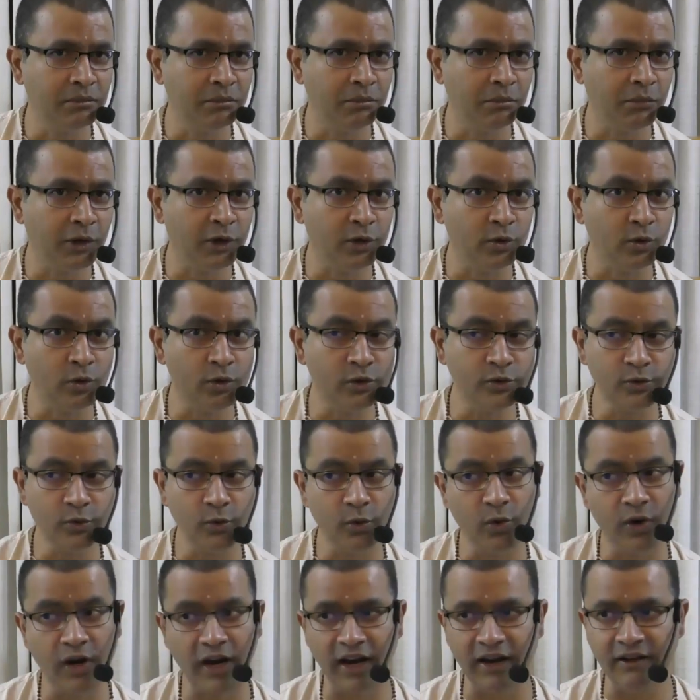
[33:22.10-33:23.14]
But those
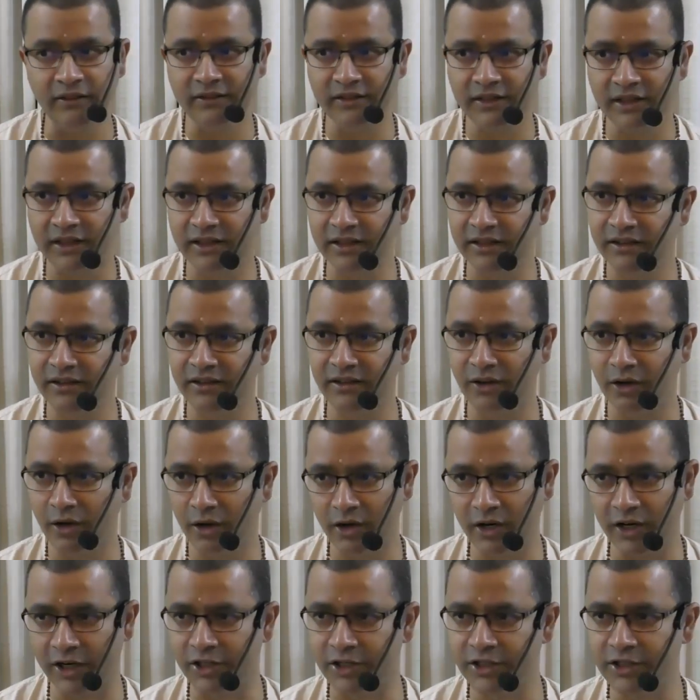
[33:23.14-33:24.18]
who have that
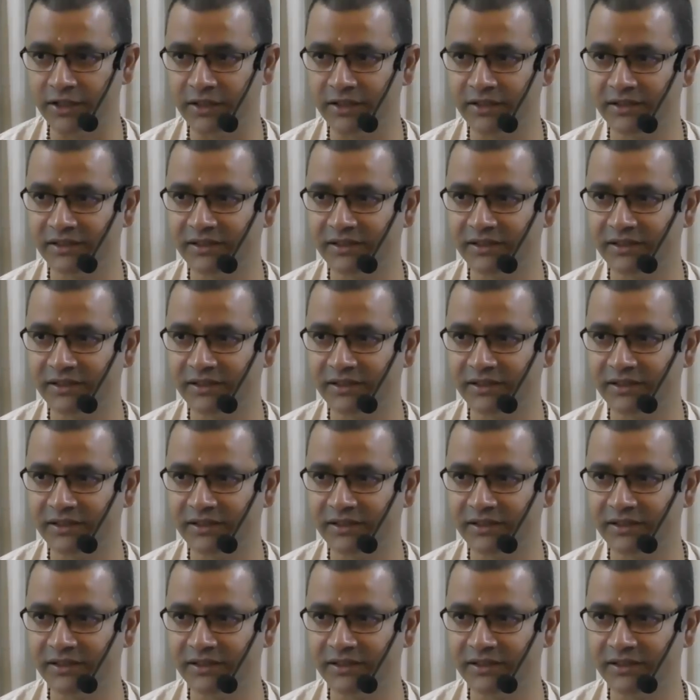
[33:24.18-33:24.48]
knowledge,